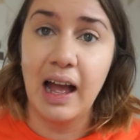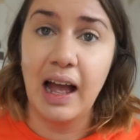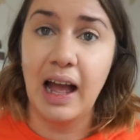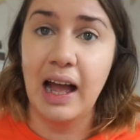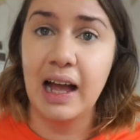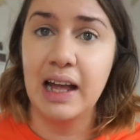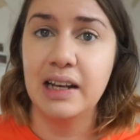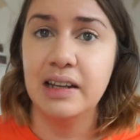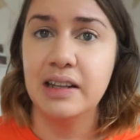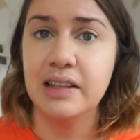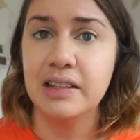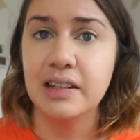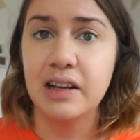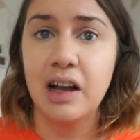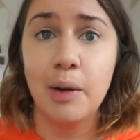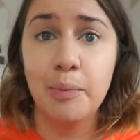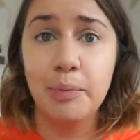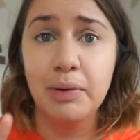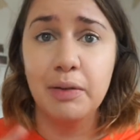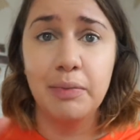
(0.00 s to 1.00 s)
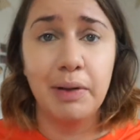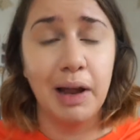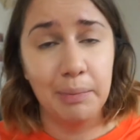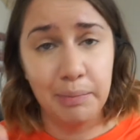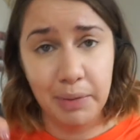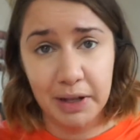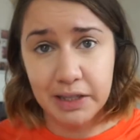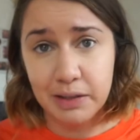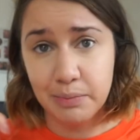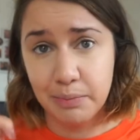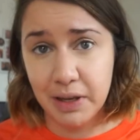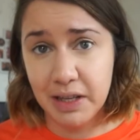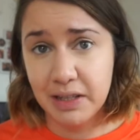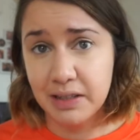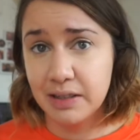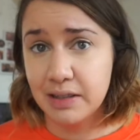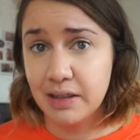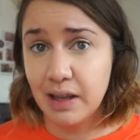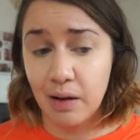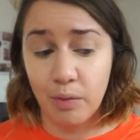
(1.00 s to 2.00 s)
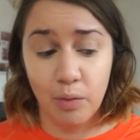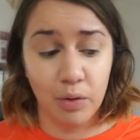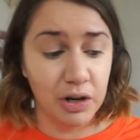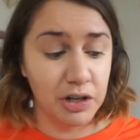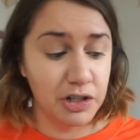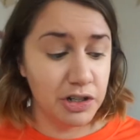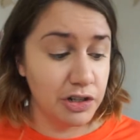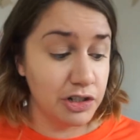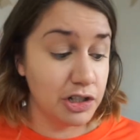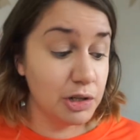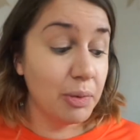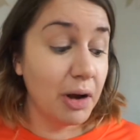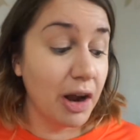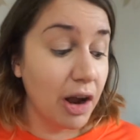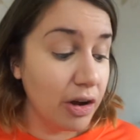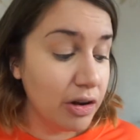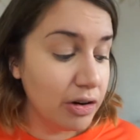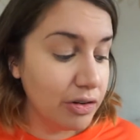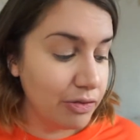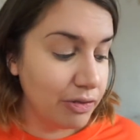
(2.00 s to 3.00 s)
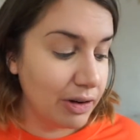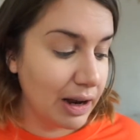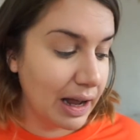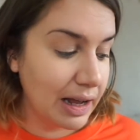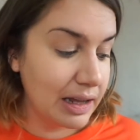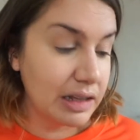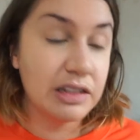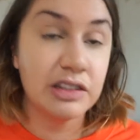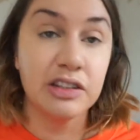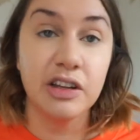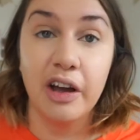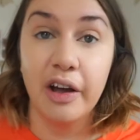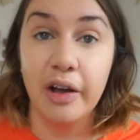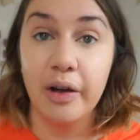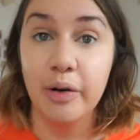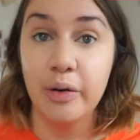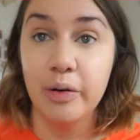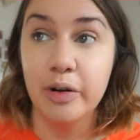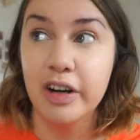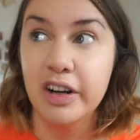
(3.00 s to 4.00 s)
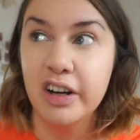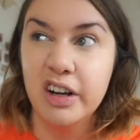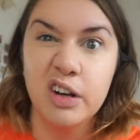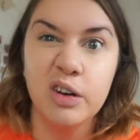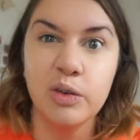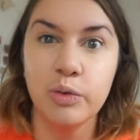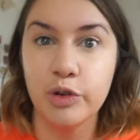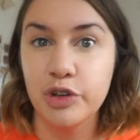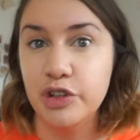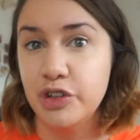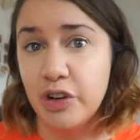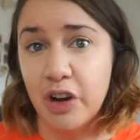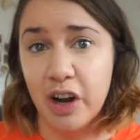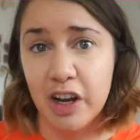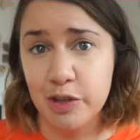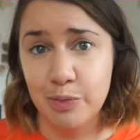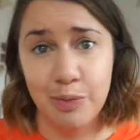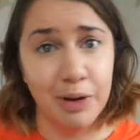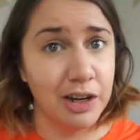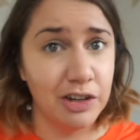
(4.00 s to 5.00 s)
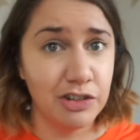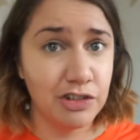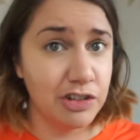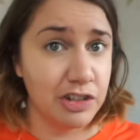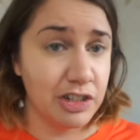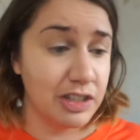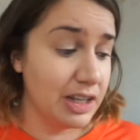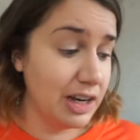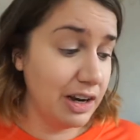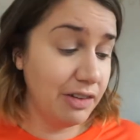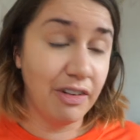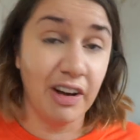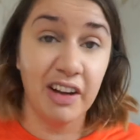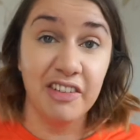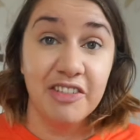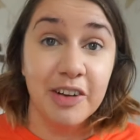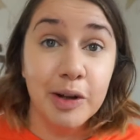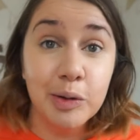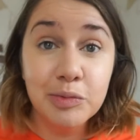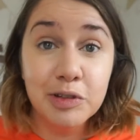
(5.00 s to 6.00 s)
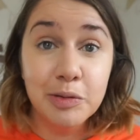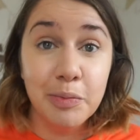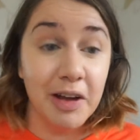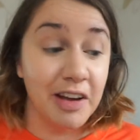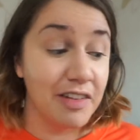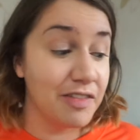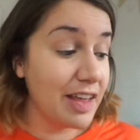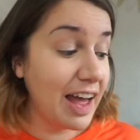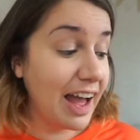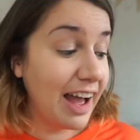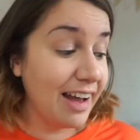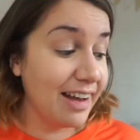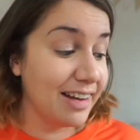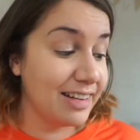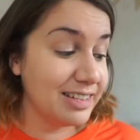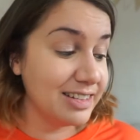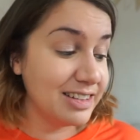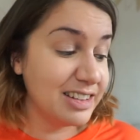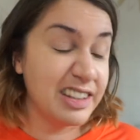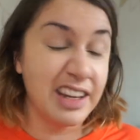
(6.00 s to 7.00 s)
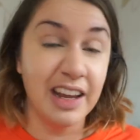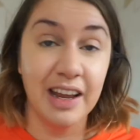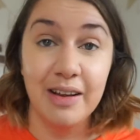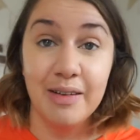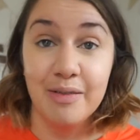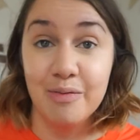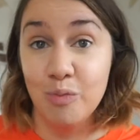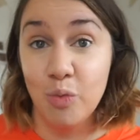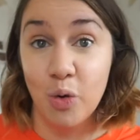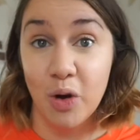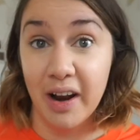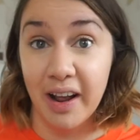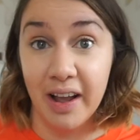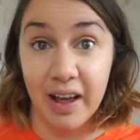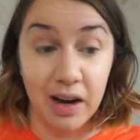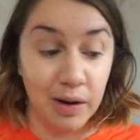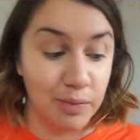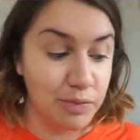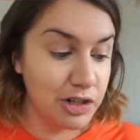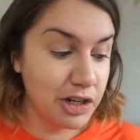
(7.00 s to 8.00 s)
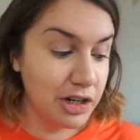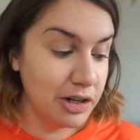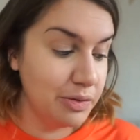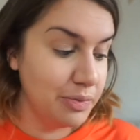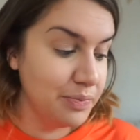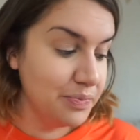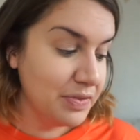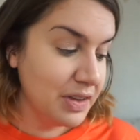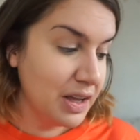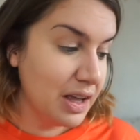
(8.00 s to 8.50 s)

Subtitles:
and there's a couple of like bits and pieces that I want to do to my own flat. So would you guys be interested if I filmed a bit of that and see what I get up to?